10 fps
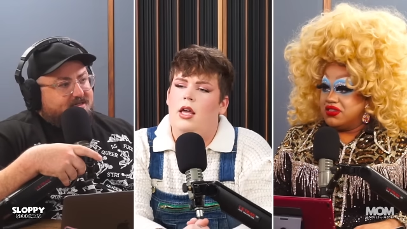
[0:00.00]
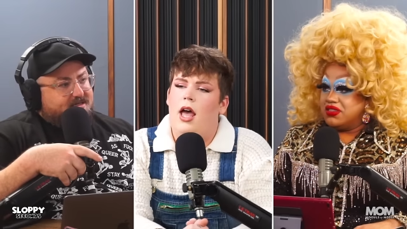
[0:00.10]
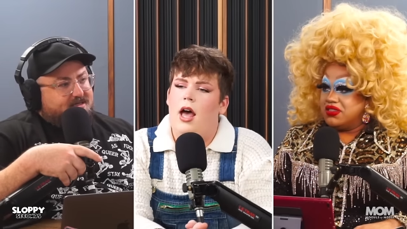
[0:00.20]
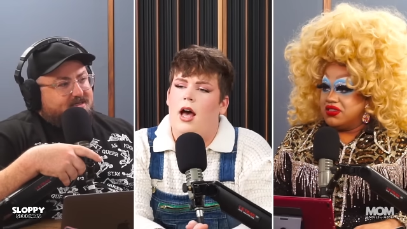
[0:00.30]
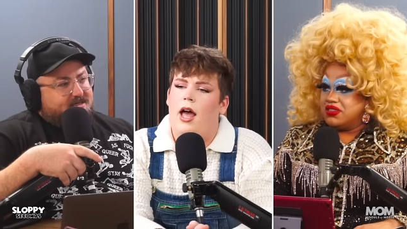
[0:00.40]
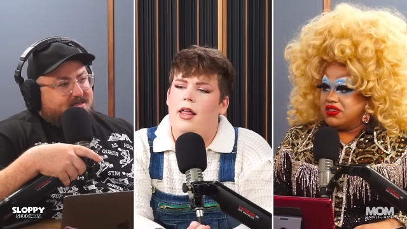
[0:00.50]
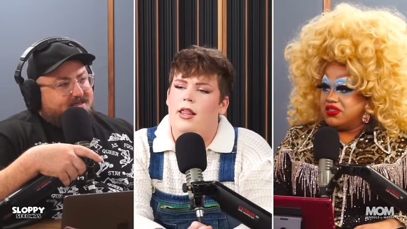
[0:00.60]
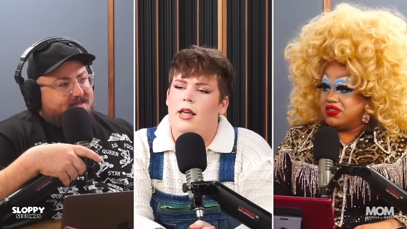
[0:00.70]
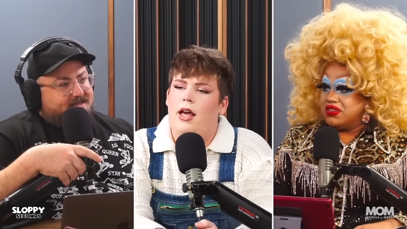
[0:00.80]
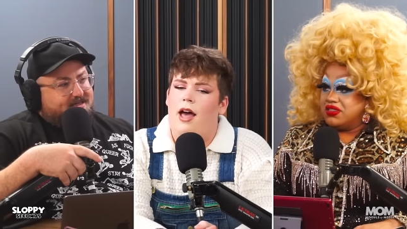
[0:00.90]
Speaker 1: Yeah, I
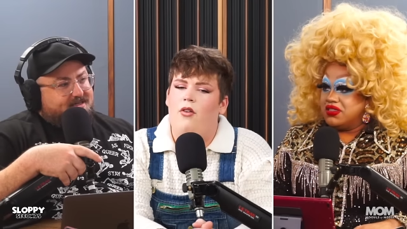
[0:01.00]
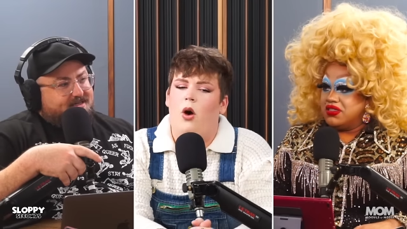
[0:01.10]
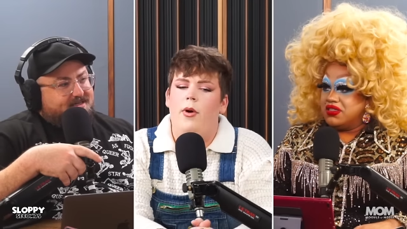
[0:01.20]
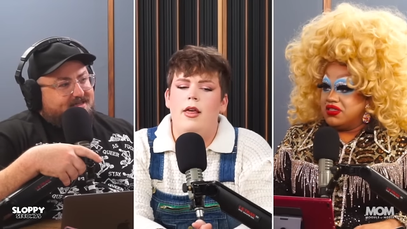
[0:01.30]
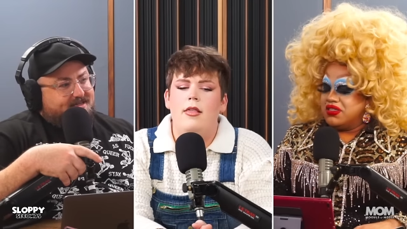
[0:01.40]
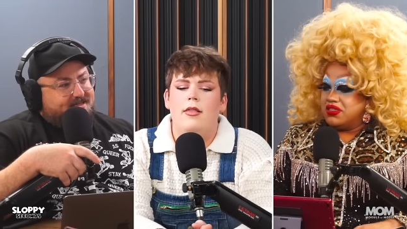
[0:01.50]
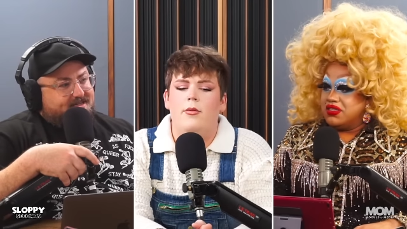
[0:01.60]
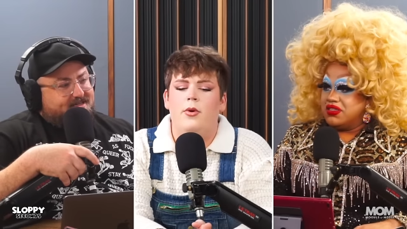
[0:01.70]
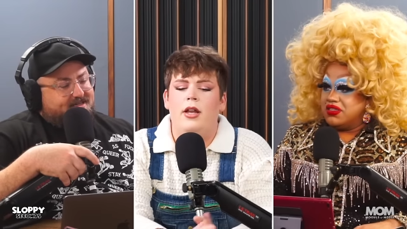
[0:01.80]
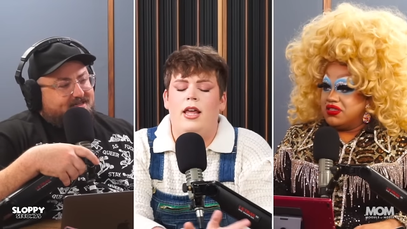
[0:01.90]
think I've always
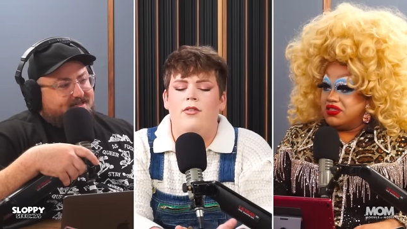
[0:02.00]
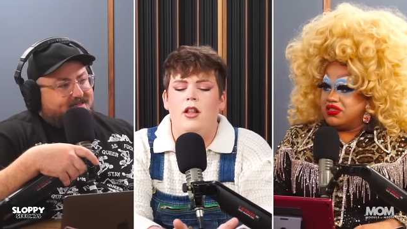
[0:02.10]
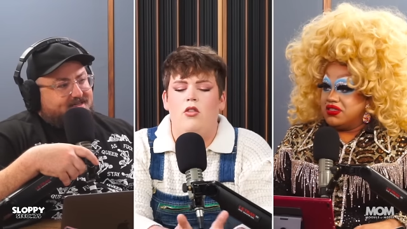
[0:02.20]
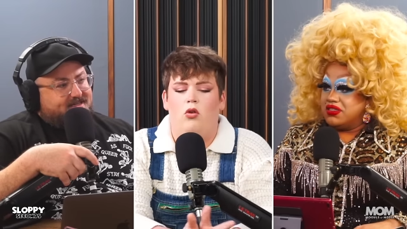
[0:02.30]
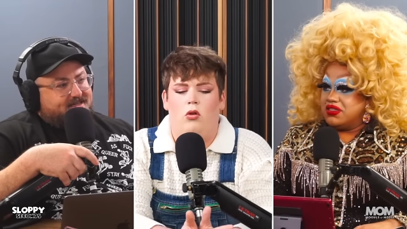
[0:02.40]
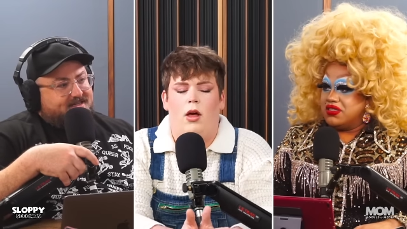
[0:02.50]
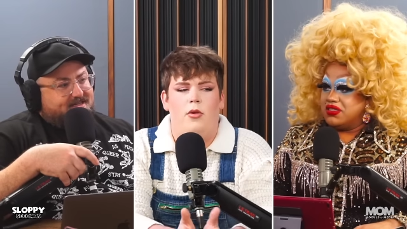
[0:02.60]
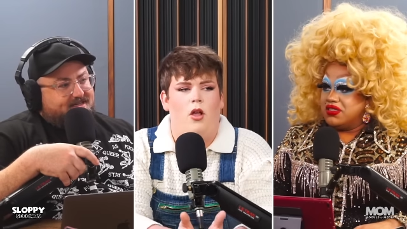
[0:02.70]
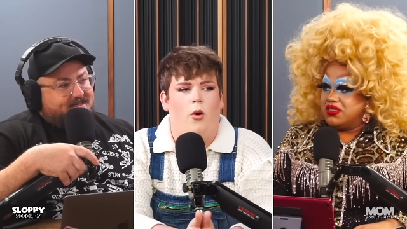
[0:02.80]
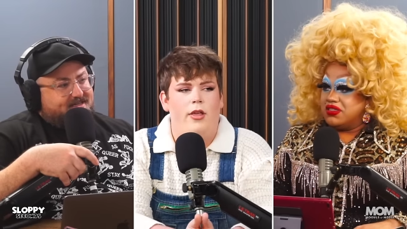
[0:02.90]
when even in school I
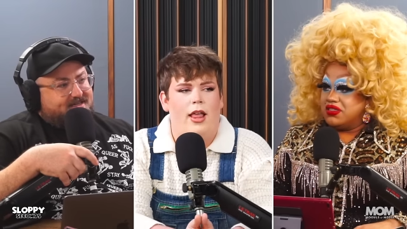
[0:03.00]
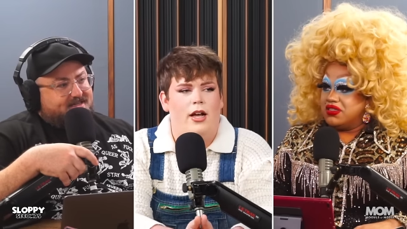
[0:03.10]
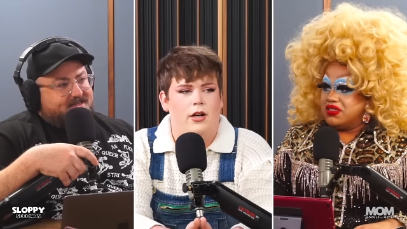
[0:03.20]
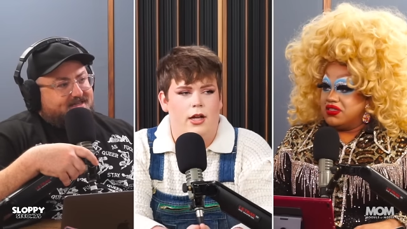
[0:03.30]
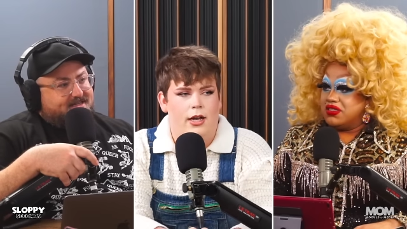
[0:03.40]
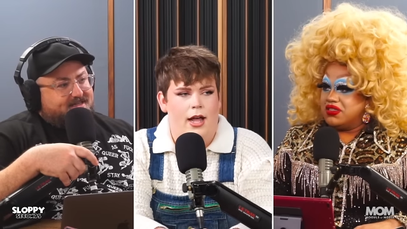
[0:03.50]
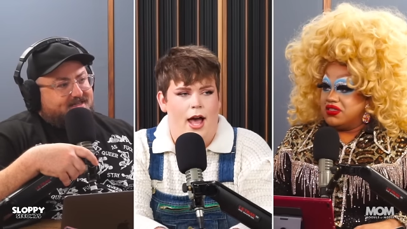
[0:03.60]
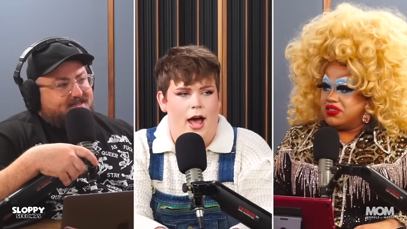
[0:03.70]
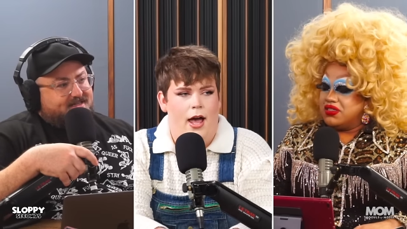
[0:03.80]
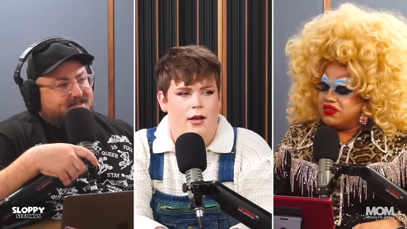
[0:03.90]
was always like good
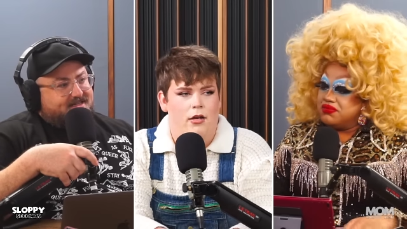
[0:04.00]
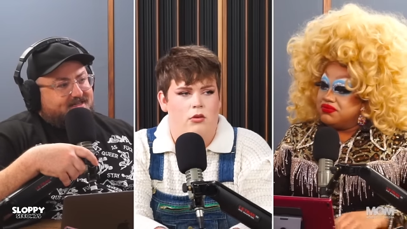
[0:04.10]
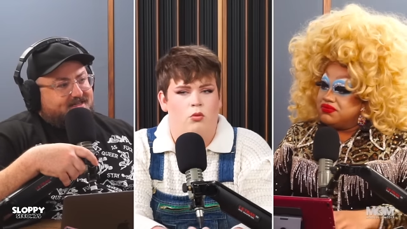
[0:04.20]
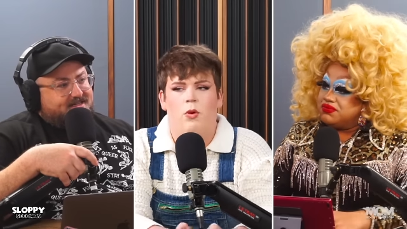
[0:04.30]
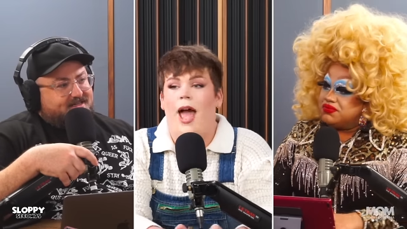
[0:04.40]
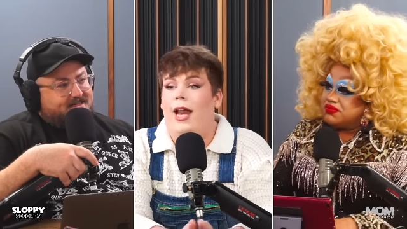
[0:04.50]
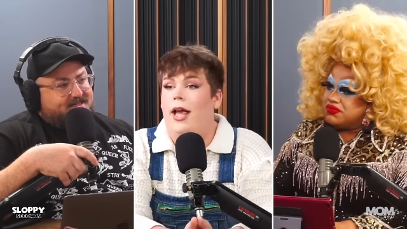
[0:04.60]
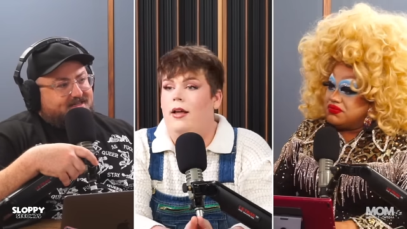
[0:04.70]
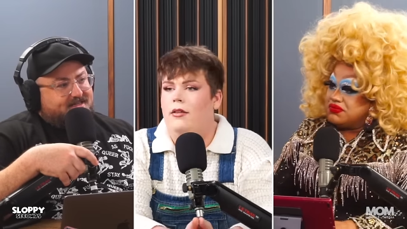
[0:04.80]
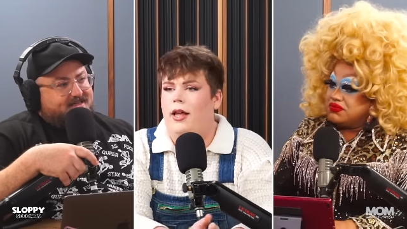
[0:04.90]
at
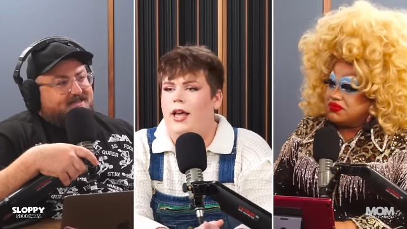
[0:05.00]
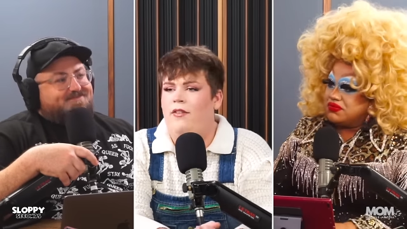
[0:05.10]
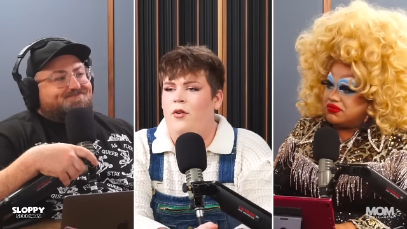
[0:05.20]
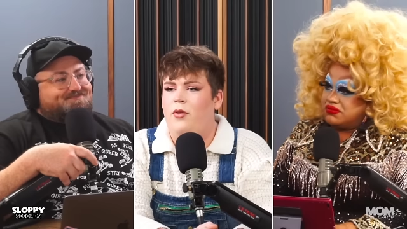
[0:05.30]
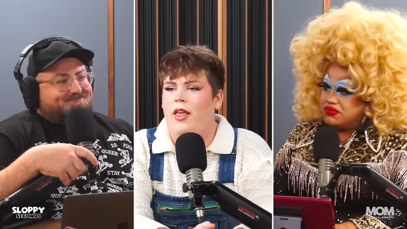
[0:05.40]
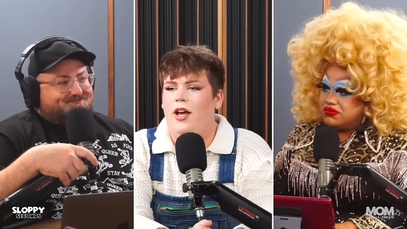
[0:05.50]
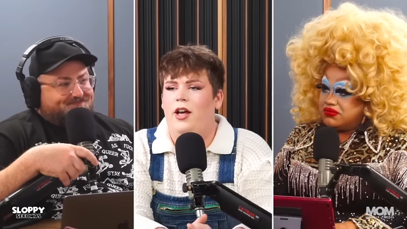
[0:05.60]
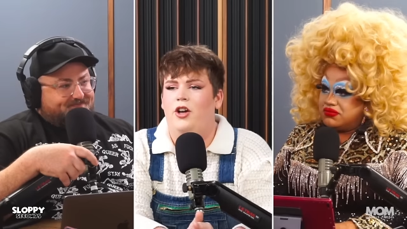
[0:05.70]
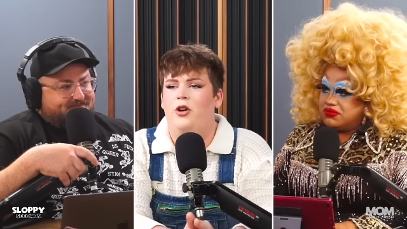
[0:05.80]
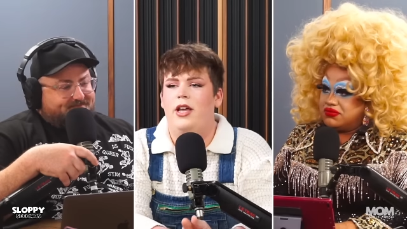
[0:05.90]
writing. Like if it was like
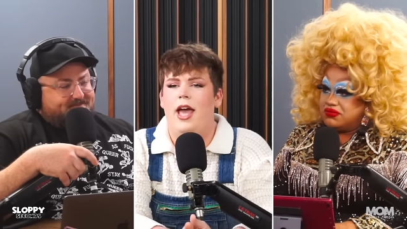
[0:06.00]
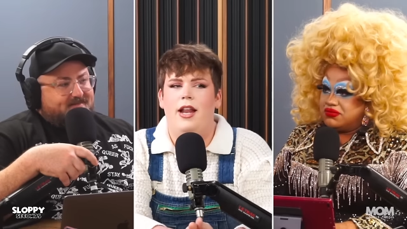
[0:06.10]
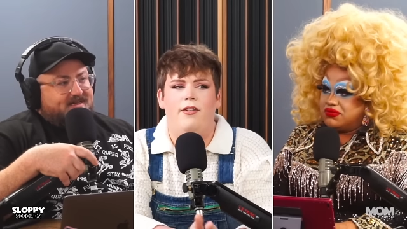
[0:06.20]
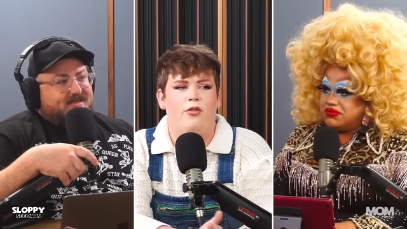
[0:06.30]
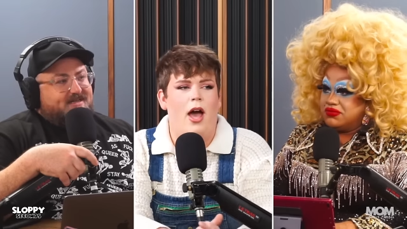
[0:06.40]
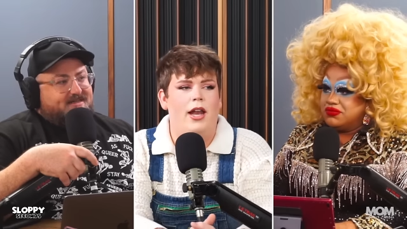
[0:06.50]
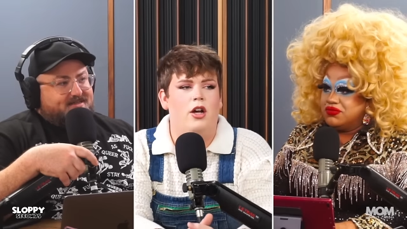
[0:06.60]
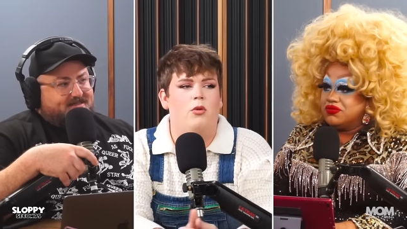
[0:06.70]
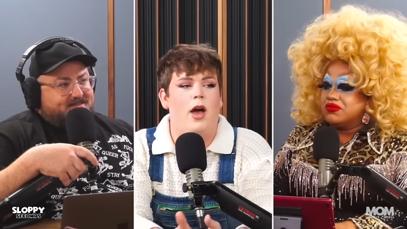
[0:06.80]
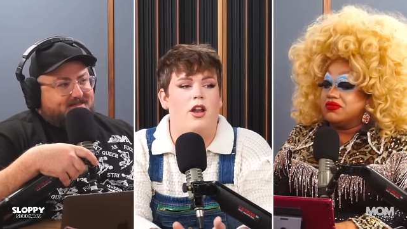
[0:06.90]
a creative
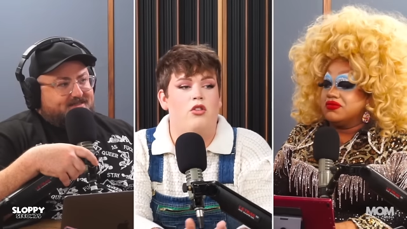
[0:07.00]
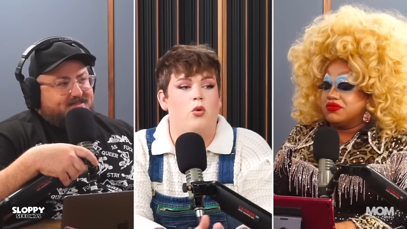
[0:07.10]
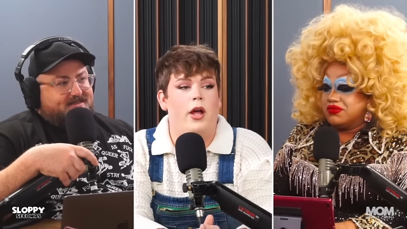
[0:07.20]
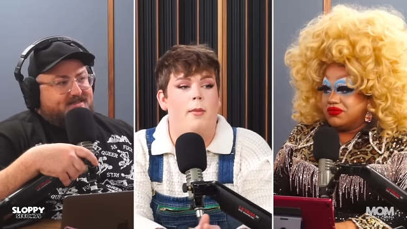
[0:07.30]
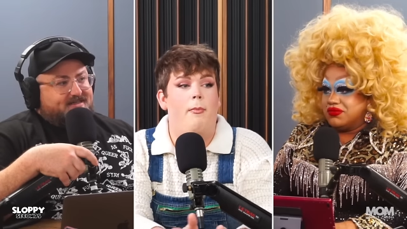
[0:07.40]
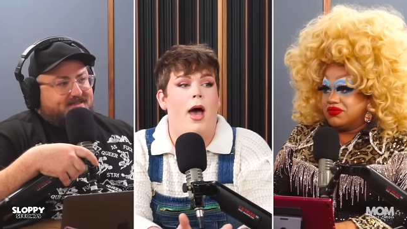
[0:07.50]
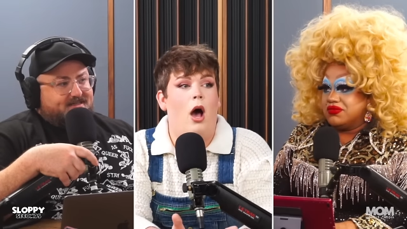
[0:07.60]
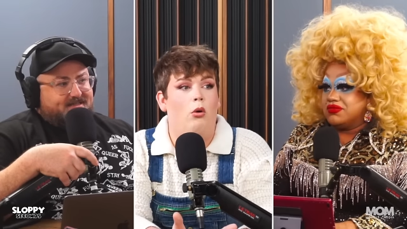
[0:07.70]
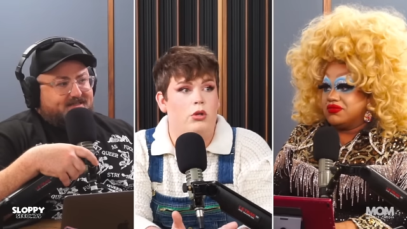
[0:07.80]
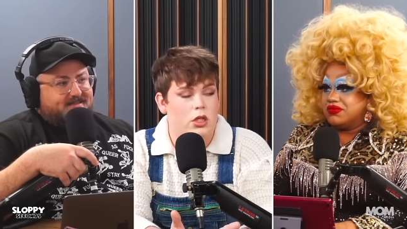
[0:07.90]
writing or write a story
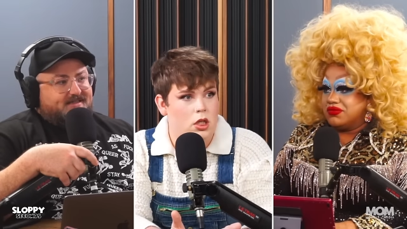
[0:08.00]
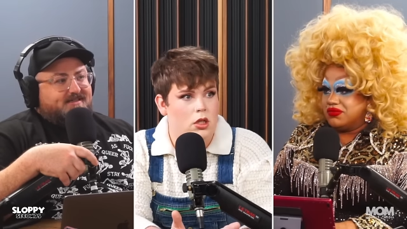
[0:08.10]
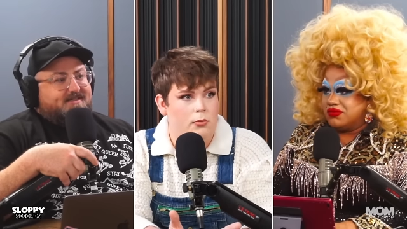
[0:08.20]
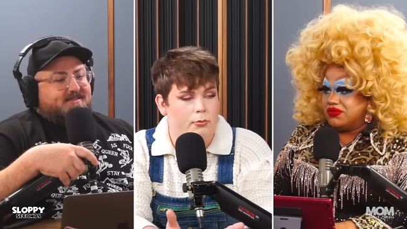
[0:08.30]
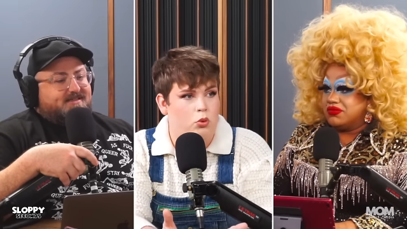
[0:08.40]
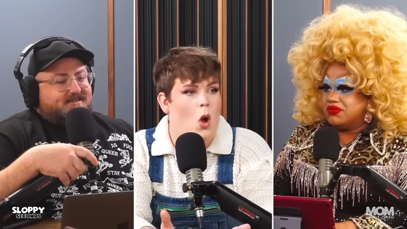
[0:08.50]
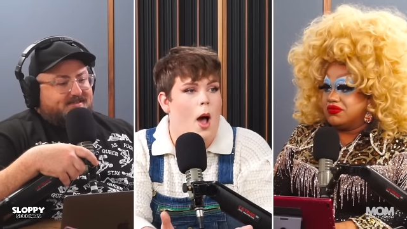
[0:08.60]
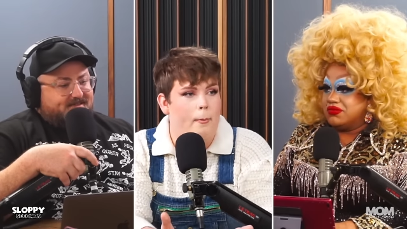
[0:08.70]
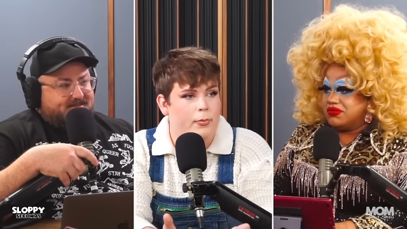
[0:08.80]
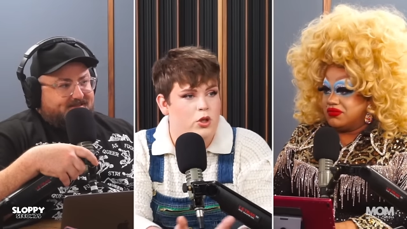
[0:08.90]
about
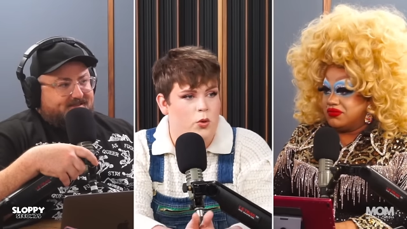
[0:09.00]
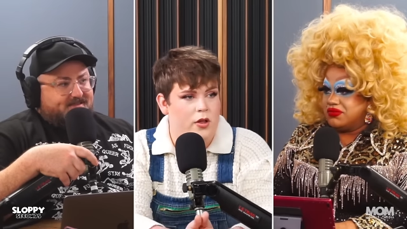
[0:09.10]
prompt